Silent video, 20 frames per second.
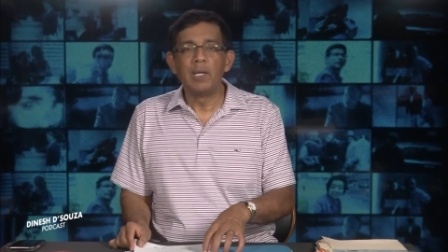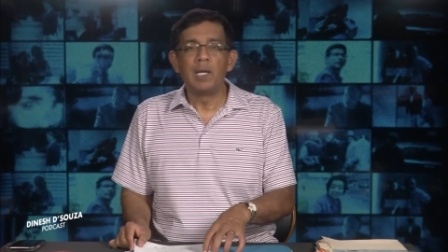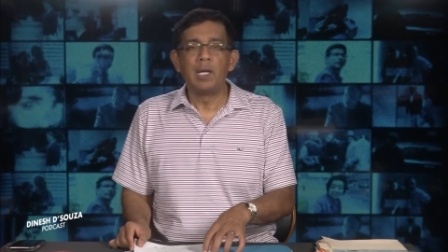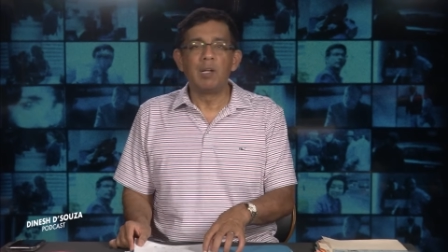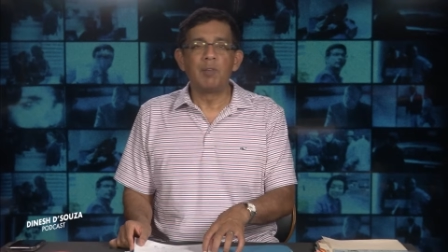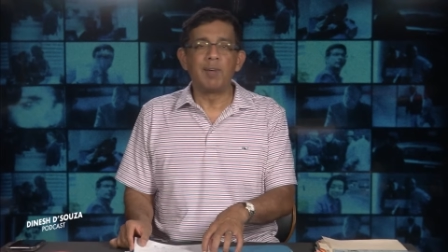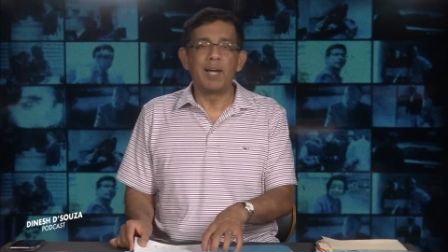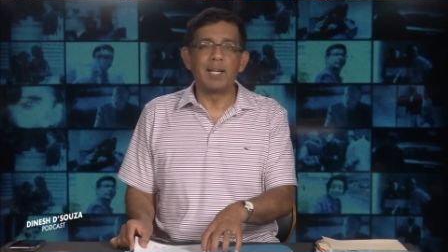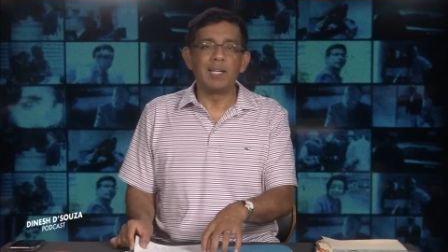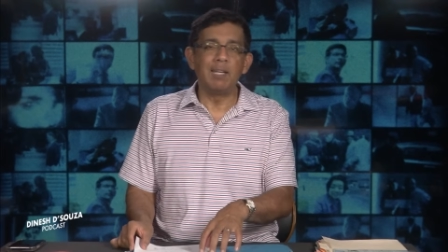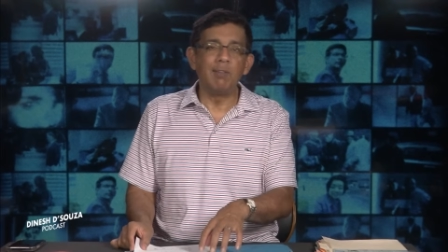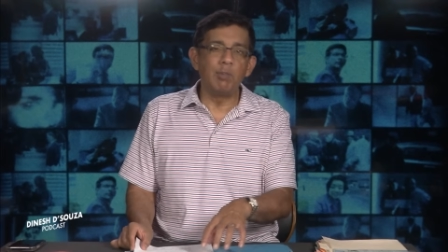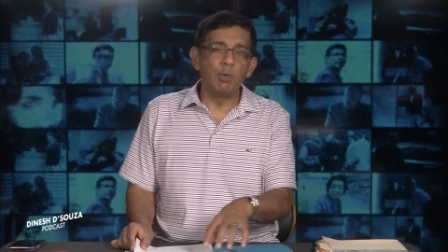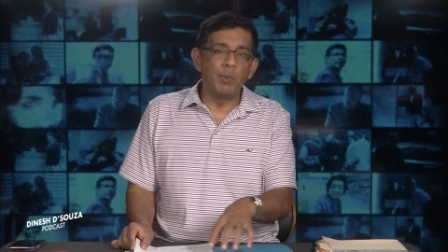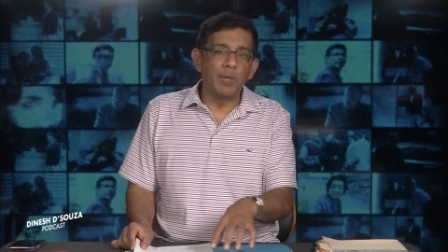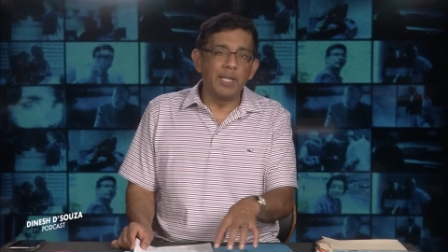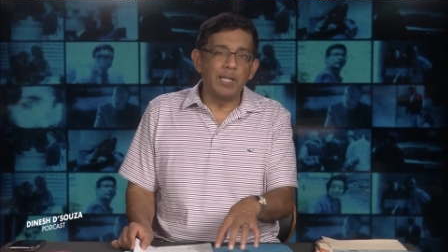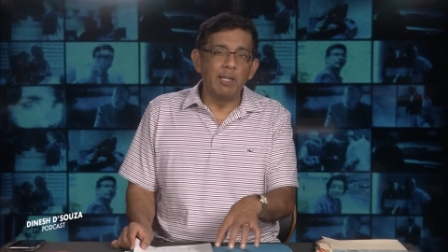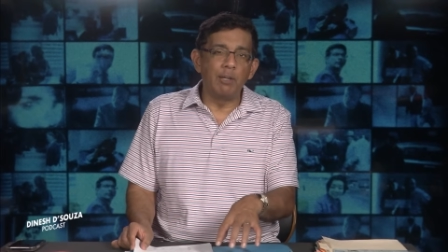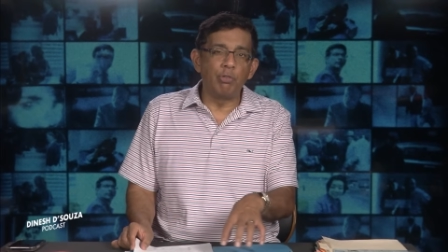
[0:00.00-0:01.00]
In fact, even
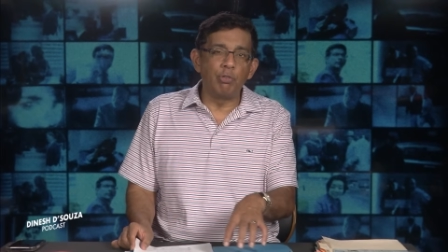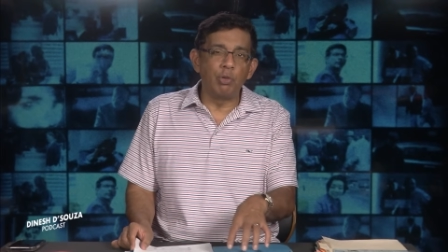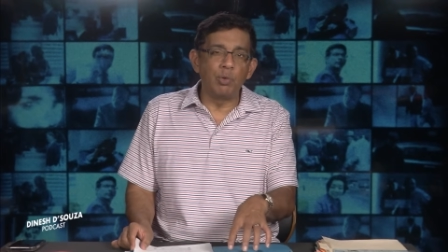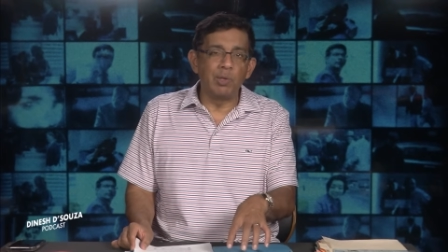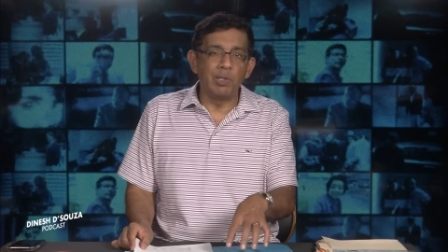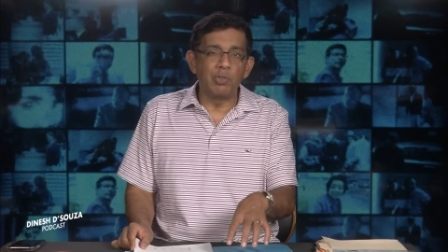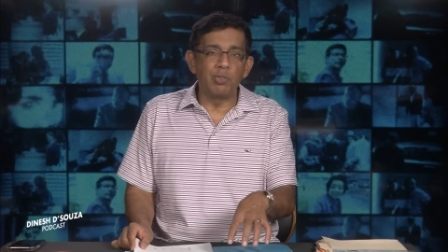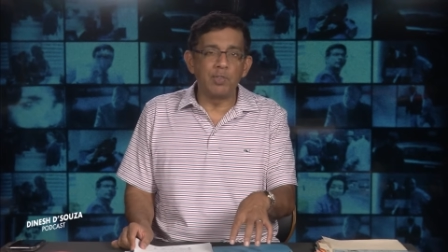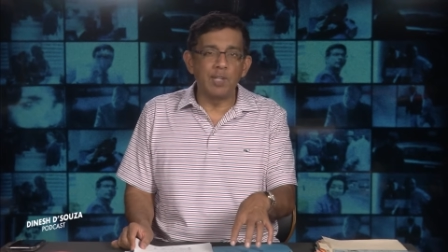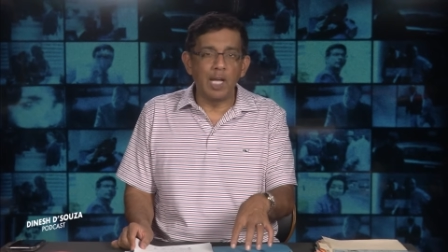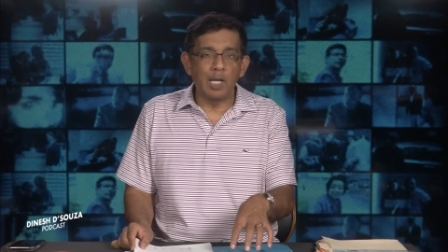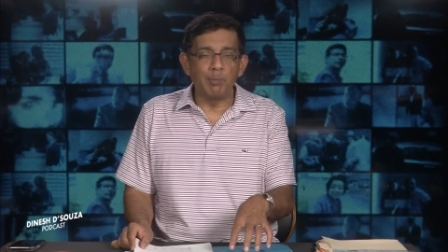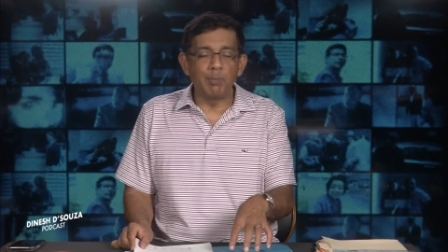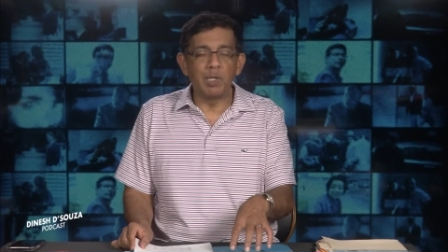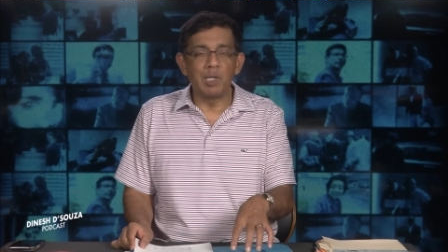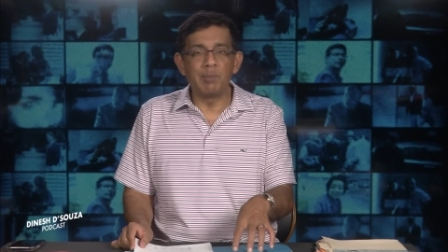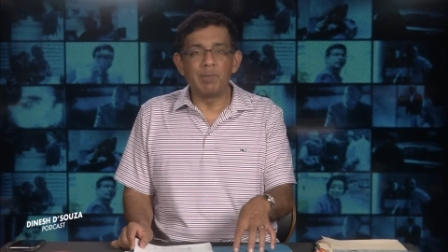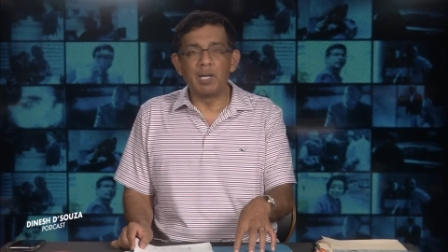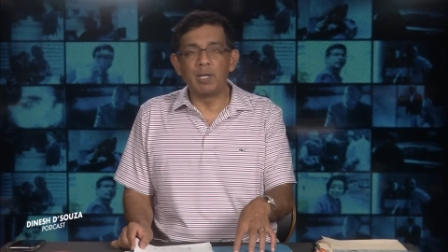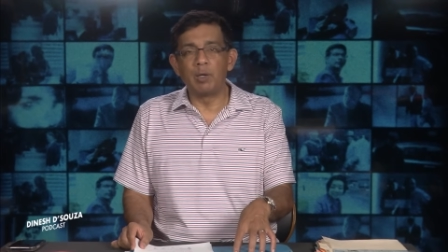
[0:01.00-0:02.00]
when he issued his
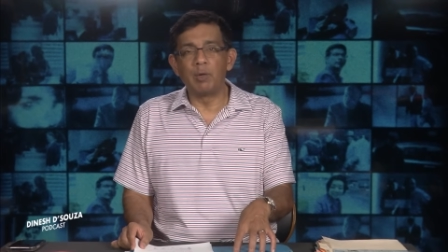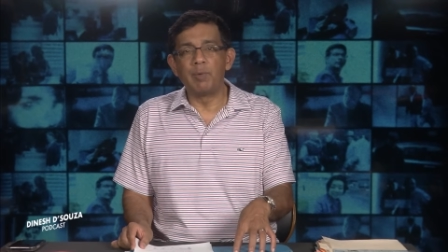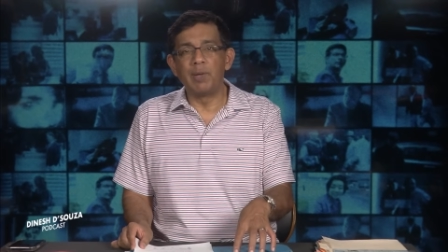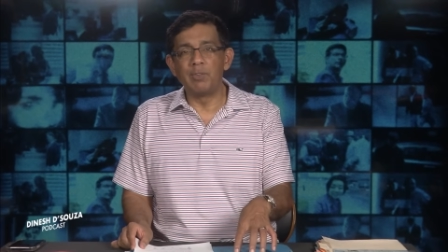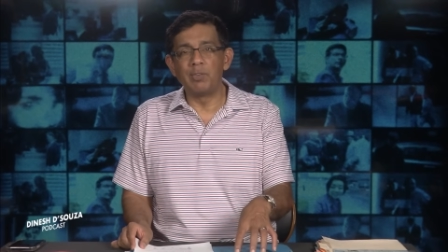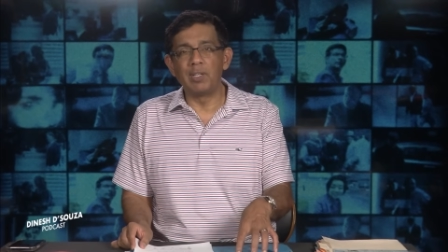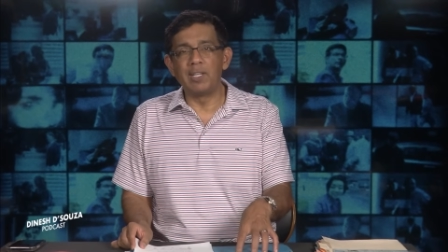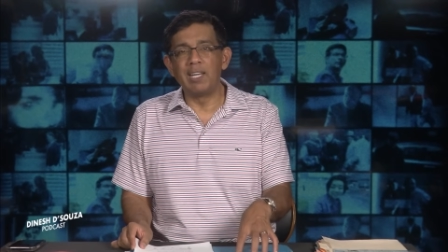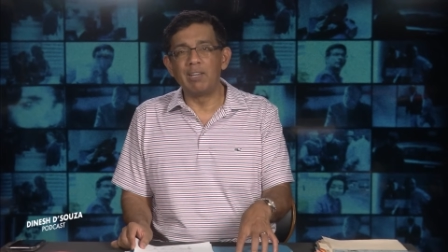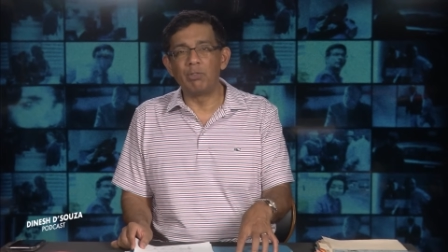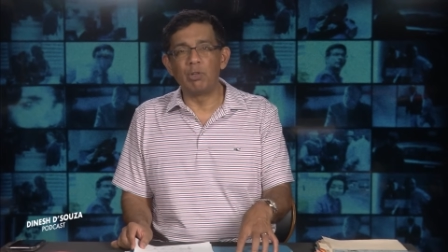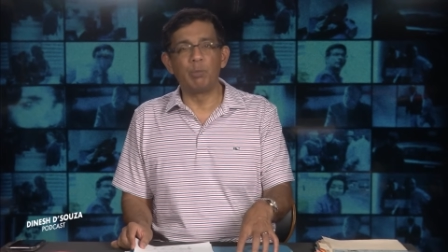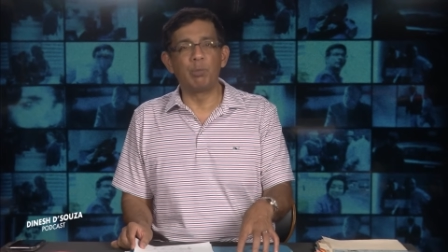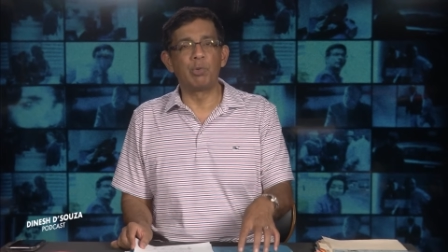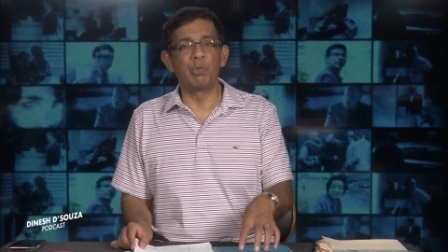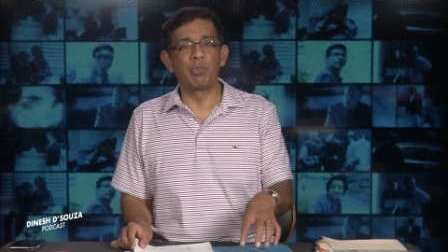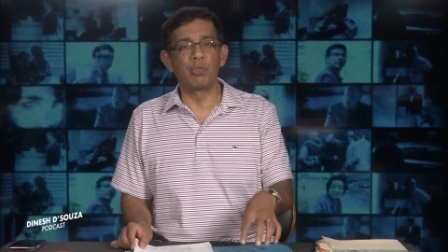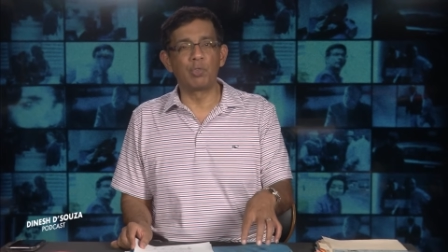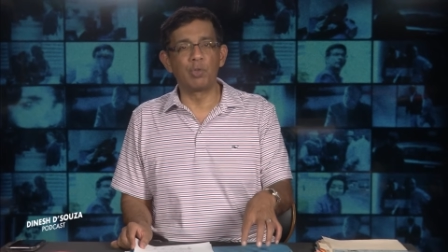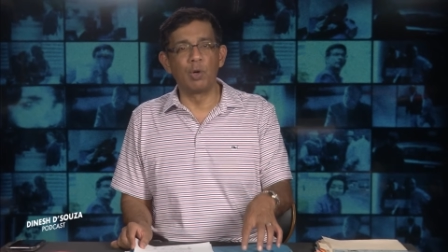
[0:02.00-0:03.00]
statement about her resignation, it
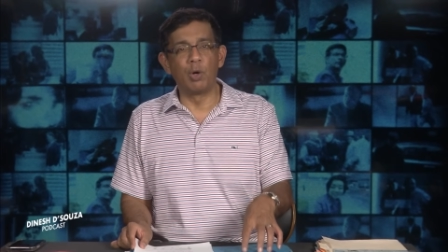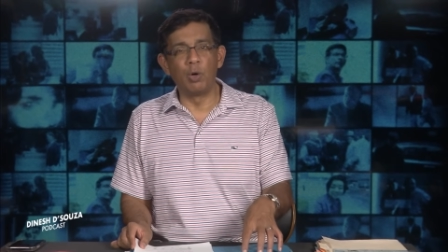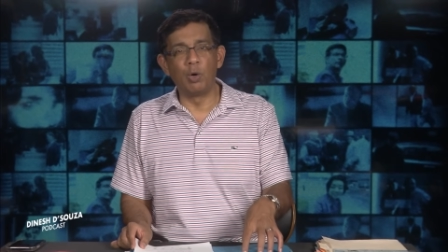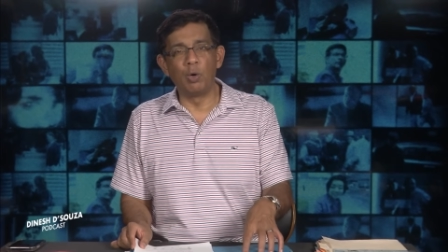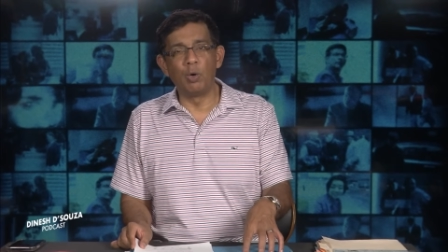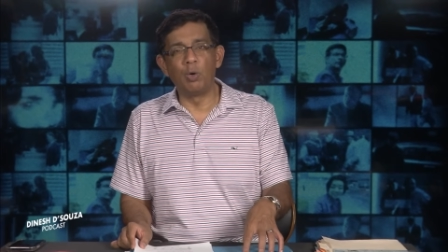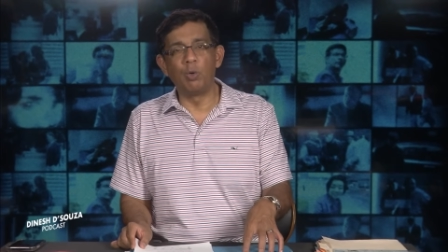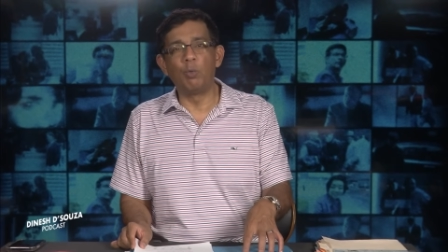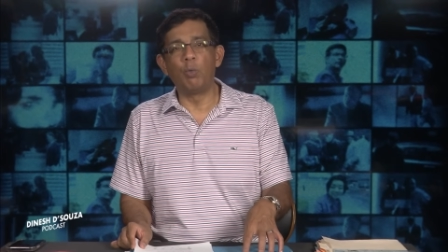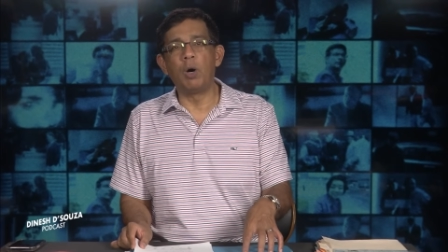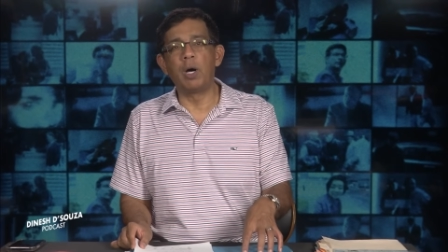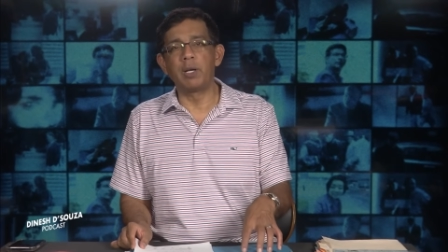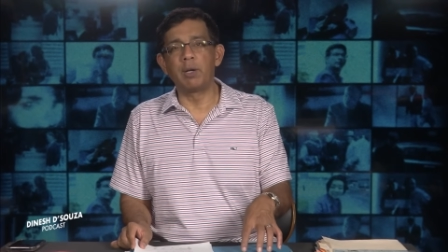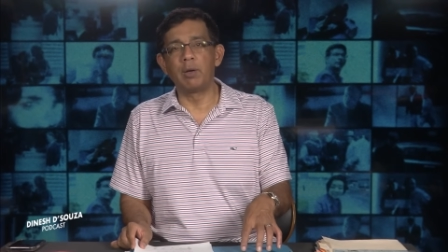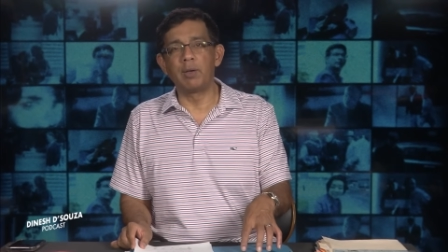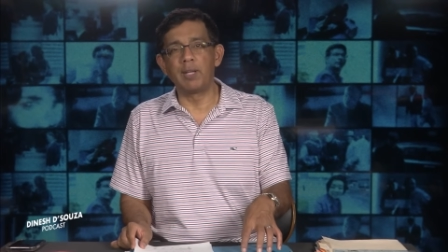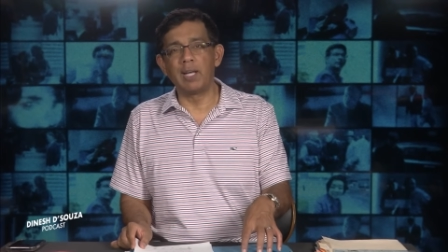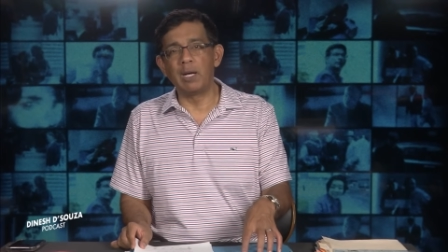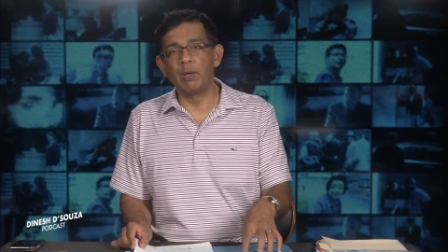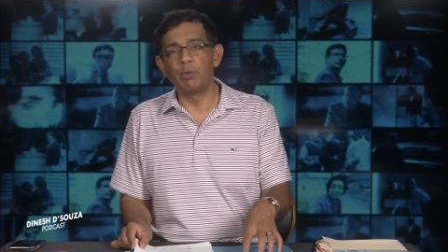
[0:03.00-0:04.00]
was so
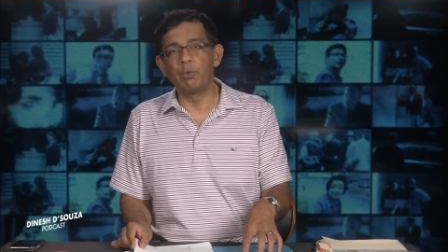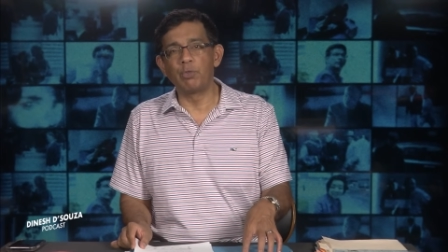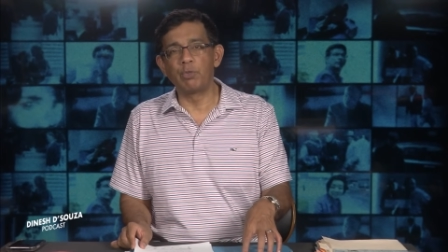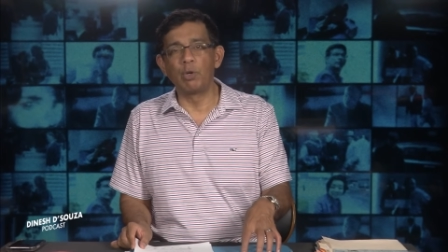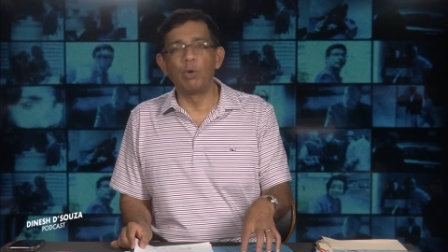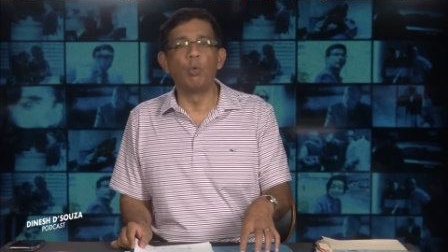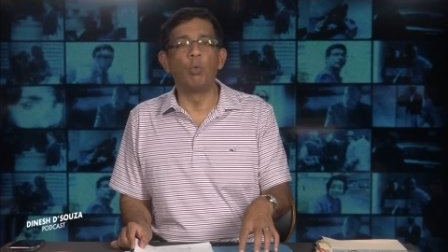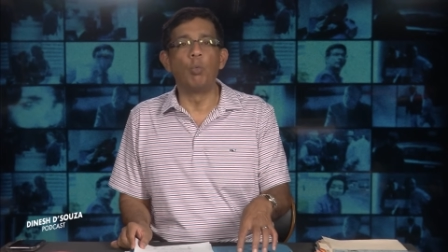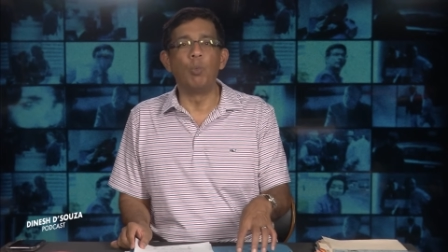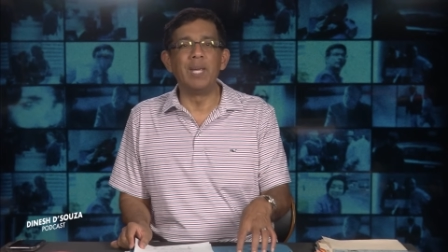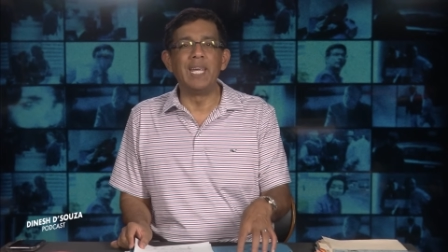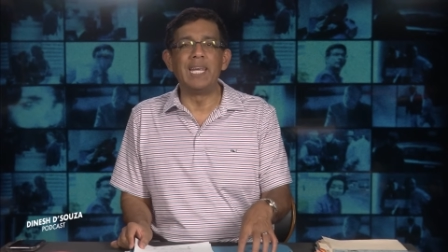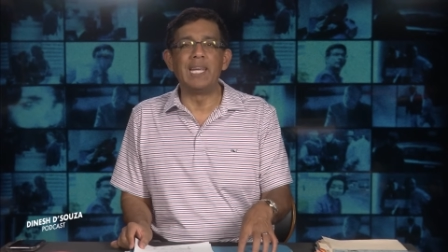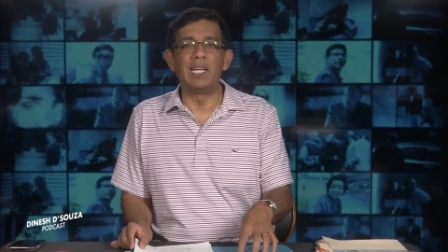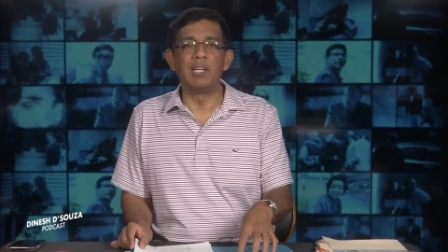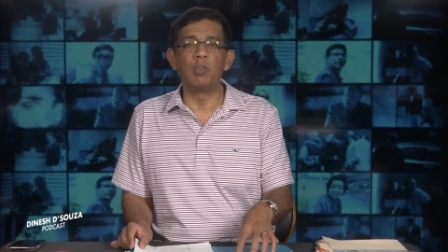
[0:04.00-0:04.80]
watered down, so weak.